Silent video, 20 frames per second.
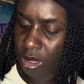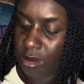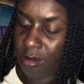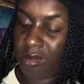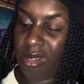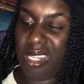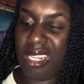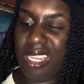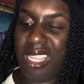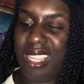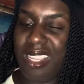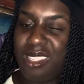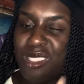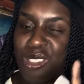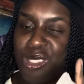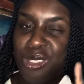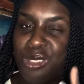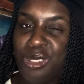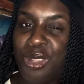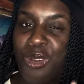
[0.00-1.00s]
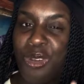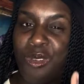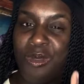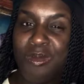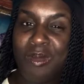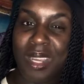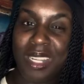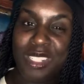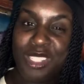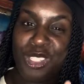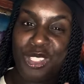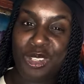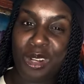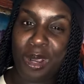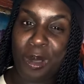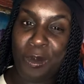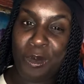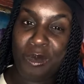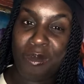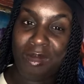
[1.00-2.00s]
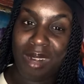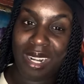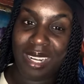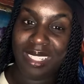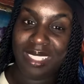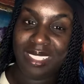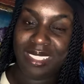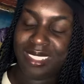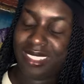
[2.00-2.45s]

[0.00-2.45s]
Bro, they in so much trouble, bro.